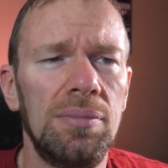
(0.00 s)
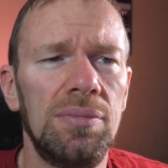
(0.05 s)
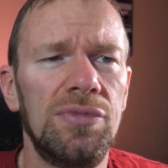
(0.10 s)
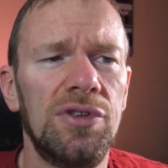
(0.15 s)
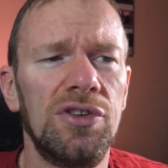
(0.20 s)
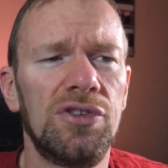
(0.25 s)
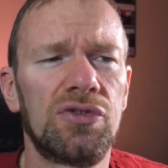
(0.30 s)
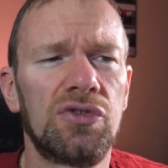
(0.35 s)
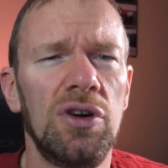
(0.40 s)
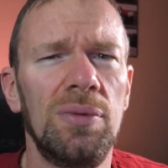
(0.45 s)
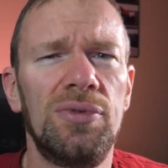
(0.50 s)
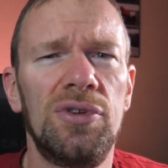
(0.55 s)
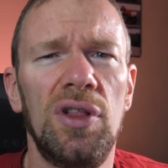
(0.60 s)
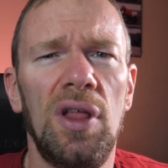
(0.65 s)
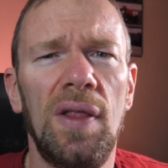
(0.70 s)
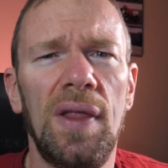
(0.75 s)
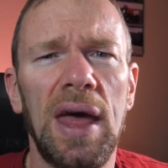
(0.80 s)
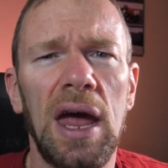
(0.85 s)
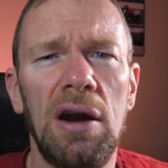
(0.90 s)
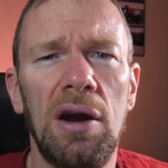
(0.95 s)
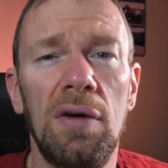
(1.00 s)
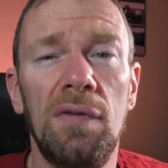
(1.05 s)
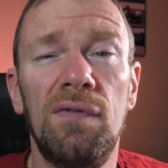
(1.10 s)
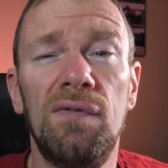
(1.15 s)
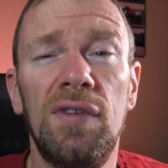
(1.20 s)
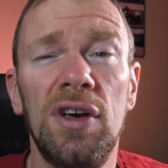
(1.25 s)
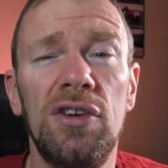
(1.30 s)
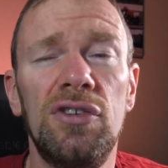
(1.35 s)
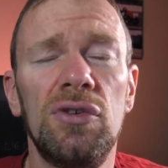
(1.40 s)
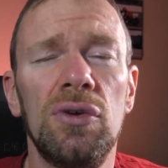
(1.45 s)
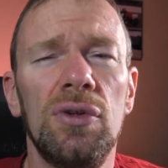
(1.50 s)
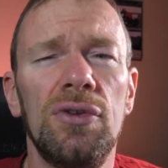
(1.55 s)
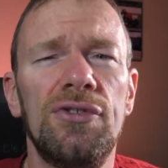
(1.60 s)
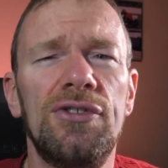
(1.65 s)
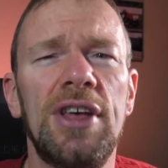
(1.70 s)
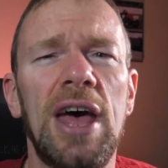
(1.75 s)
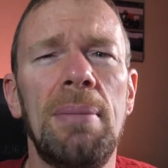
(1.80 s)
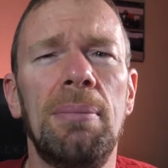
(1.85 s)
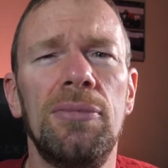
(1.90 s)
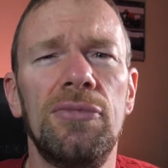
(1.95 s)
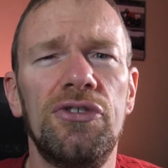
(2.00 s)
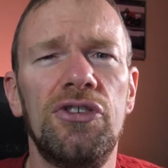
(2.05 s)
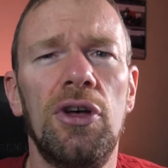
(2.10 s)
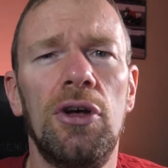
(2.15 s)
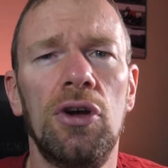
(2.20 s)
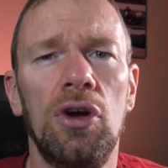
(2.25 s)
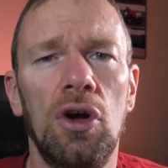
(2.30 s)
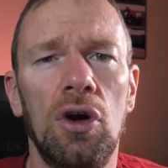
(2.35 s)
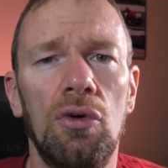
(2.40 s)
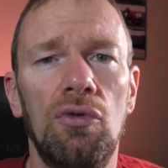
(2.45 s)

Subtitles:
description that they're an official Samsung